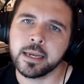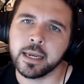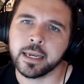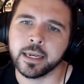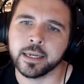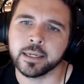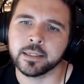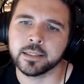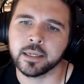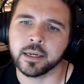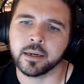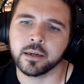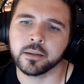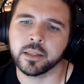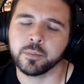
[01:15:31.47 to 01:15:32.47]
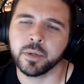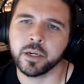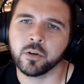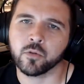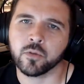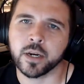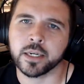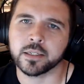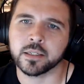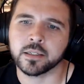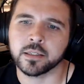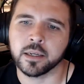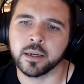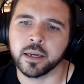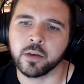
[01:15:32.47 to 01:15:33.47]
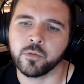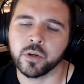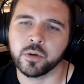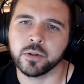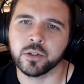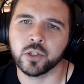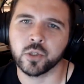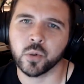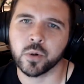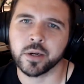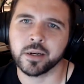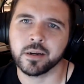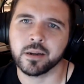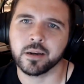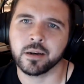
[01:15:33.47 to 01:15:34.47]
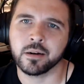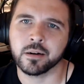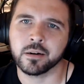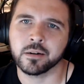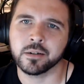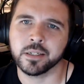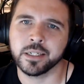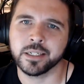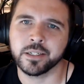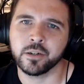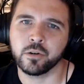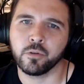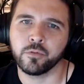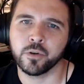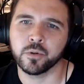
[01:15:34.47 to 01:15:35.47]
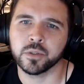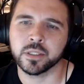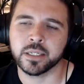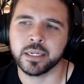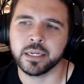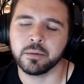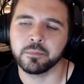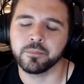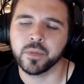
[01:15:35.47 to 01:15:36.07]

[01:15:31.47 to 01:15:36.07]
and that'd be great to have you join our NintendoFuse team.